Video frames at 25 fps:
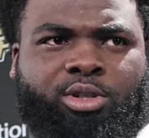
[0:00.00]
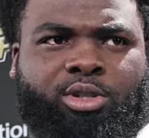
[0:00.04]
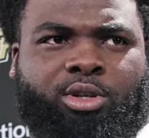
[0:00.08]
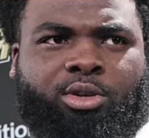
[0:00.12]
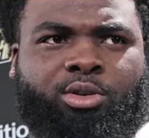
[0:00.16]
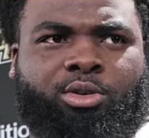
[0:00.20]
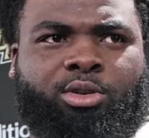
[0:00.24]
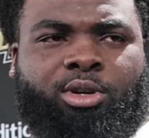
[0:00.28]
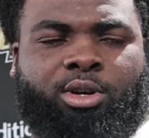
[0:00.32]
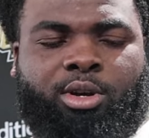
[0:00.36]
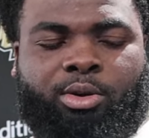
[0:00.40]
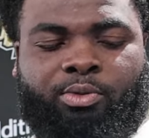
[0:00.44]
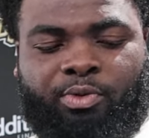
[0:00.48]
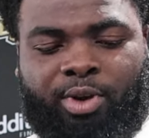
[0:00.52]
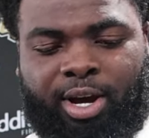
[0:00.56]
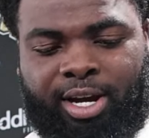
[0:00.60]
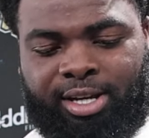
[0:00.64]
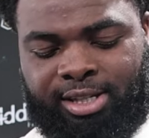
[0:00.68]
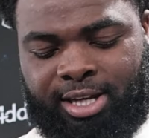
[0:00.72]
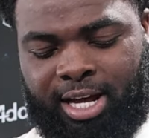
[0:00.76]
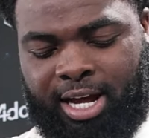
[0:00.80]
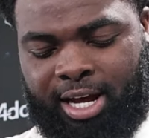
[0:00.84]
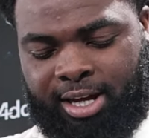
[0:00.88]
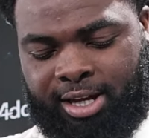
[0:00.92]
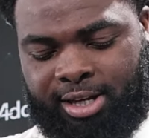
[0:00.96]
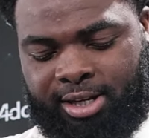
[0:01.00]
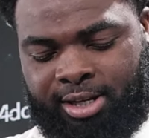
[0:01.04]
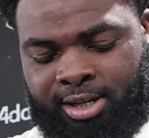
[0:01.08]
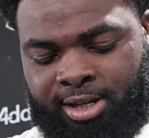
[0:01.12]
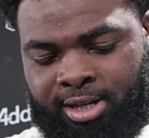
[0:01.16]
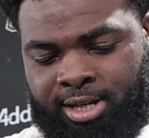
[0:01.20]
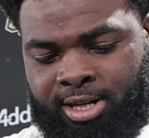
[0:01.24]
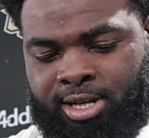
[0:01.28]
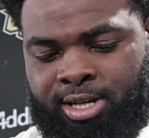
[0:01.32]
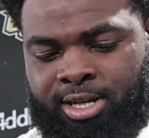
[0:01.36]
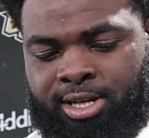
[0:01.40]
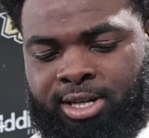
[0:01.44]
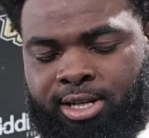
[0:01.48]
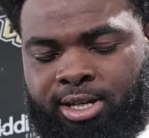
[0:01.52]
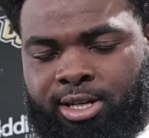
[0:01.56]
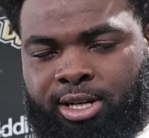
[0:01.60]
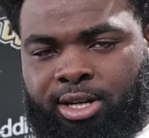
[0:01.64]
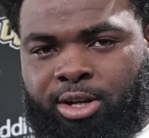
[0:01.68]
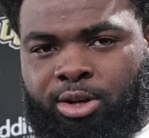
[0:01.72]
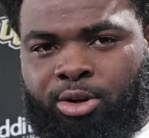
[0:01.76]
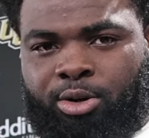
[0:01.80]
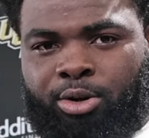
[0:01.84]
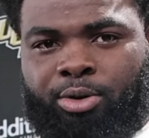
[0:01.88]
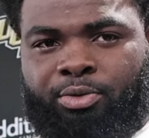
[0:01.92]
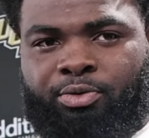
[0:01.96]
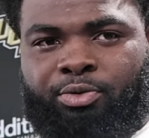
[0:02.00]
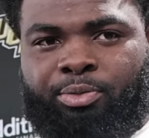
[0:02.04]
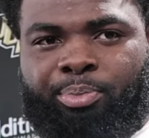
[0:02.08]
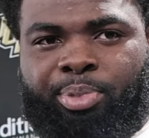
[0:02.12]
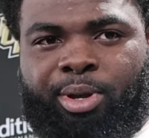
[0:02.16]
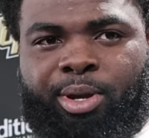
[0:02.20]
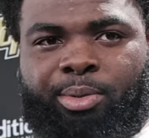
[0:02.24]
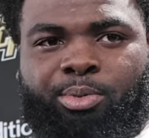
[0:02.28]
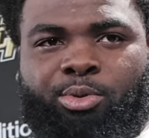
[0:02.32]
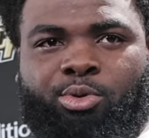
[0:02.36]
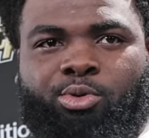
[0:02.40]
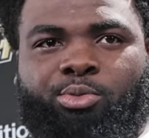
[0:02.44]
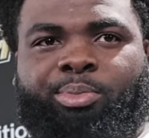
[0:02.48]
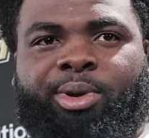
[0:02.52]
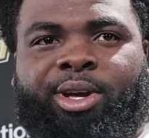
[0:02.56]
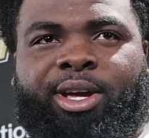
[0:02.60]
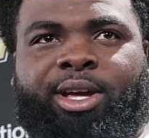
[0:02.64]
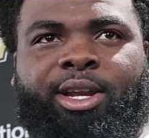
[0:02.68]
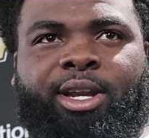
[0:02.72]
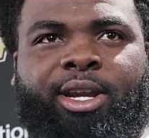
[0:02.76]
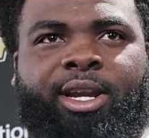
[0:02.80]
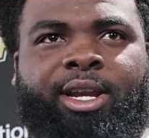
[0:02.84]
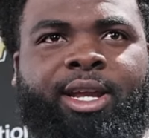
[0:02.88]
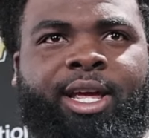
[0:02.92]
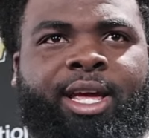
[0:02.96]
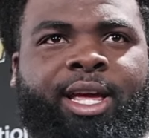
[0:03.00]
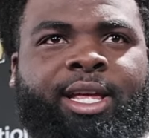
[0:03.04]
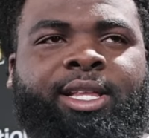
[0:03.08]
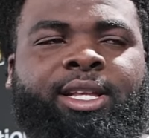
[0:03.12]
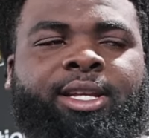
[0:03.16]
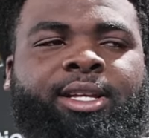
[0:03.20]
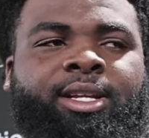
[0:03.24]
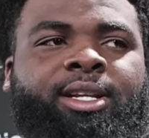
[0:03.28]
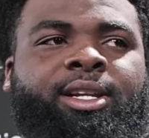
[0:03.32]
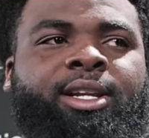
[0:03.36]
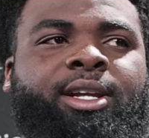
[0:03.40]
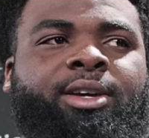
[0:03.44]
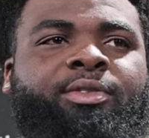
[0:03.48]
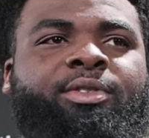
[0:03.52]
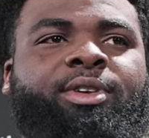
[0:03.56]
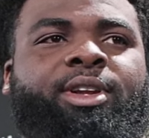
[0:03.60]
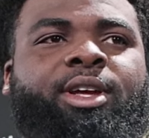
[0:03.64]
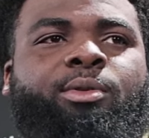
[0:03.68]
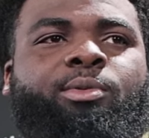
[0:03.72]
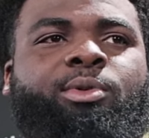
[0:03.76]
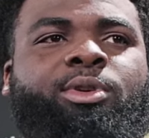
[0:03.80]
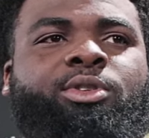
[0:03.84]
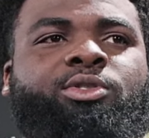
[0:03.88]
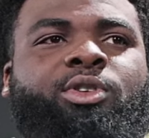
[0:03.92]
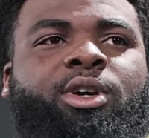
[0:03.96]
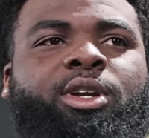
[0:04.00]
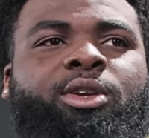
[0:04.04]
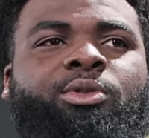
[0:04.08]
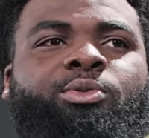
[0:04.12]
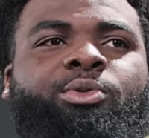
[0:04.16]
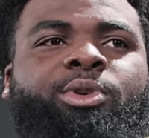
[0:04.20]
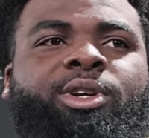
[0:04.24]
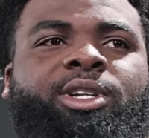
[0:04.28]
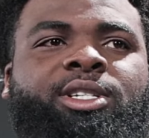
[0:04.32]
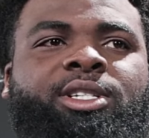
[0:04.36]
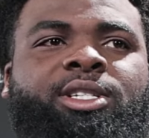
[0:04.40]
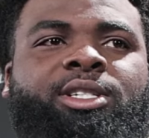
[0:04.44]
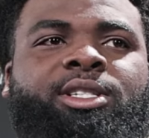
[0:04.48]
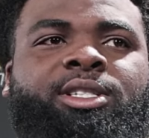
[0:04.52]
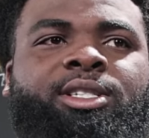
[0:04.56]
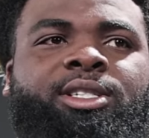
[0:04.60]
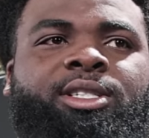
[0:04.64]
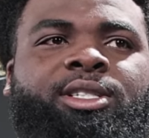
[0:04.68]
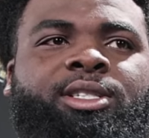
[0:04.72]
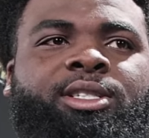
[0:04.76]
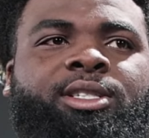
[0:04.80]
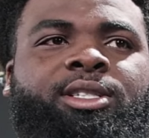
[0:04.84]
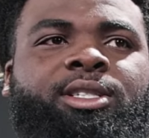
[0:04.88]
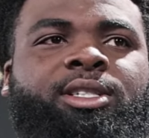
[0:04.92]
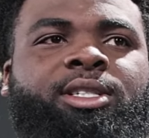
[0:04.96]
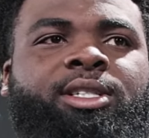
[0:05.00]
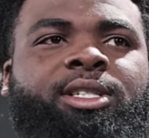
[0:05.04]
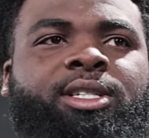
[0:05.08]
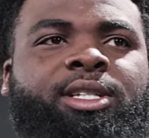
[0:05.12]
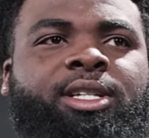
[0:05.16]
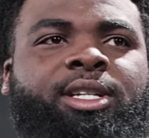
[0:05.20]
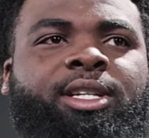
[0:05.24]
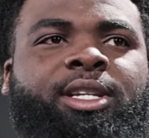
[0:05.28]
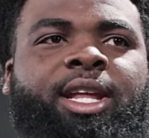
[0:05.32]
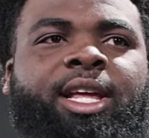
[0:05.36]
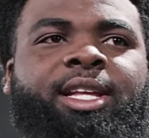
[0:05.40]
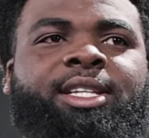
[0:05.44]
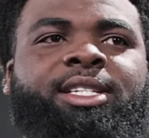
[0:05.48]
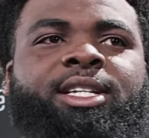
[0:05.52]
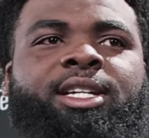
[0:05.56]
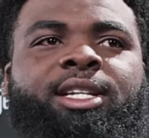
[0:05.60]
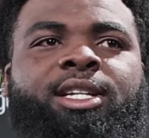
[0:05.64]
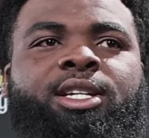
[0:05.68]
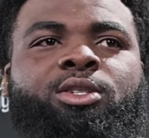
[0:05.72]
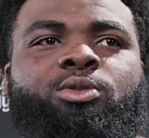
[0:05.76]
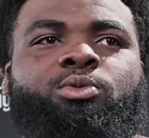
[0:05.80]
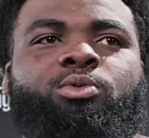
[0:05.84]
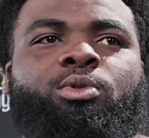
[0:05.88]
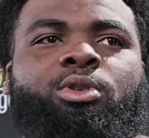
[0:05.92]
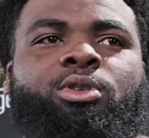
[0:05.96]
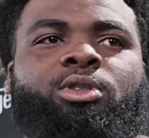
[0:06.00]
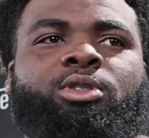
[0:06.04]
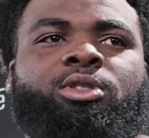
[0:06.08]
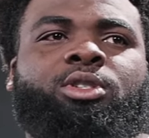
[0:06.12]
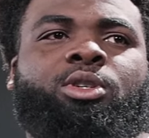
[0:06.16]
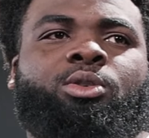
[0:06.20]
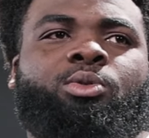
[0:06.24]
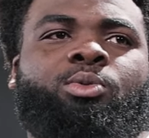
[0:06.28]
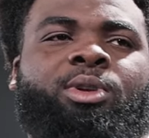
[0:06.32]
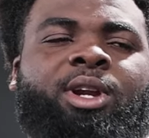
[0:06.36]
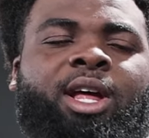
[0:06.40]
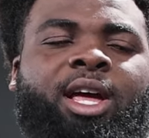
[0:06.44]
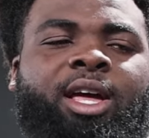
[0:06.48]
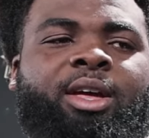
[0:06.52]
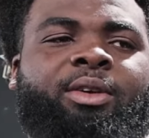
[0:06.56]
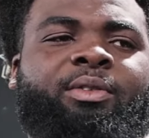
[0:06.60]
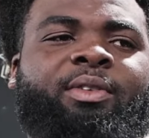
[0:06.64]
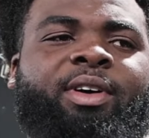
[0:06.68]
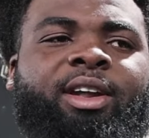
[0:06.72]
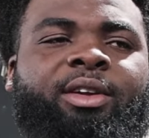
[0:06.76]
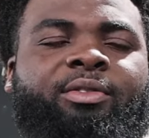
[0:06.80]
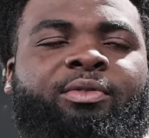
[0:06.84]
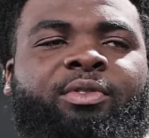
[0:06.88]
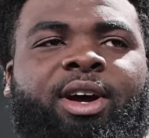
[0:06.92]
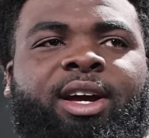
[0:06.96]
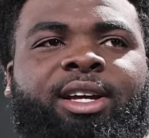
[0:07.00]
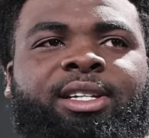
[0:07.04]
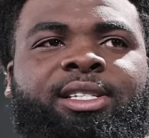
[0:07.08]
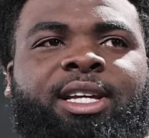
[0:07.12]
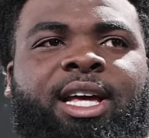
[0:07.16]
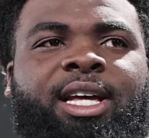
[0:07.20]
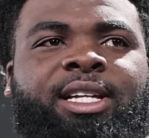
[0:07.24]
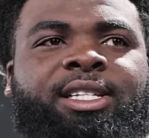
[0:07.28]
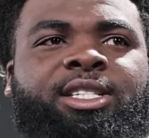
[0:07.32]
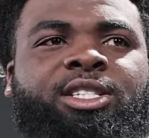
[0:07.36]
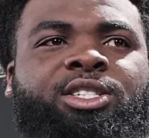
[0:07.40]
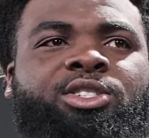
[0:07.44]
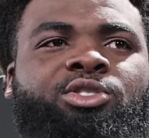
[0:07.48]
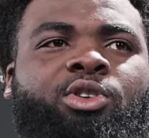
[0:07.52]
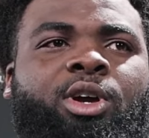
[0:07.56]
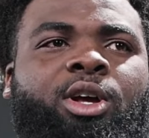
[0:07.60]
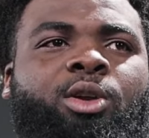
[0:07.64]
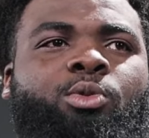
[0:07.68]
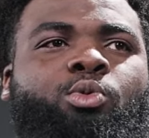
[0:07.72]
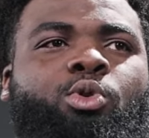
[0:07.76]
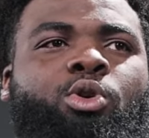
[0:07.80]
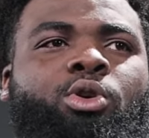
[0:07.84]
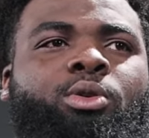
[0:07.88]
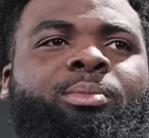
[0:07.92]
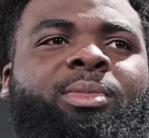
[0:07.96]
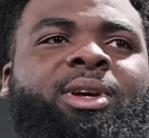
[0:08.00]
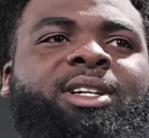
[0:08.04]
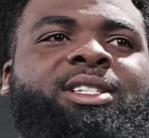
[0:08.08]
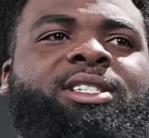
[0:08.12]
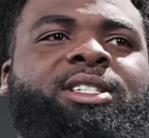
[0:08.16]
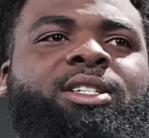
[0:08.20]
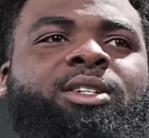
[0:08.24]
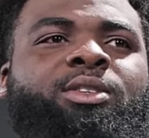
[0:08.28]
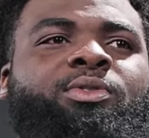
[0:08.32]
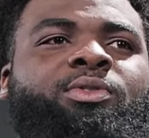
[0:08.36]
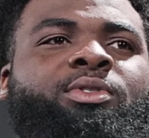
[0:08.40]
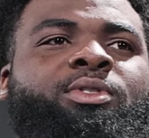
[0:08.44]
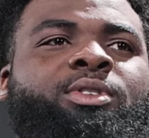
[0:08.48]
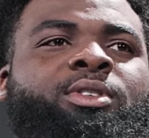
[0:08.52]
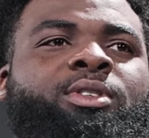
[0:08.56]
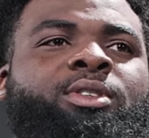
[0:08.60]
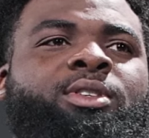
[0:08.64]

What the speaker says: So advice I can learn from people who've been at the level that we're trying to reach is they tell us work. So when I give out advice, I just try to work myself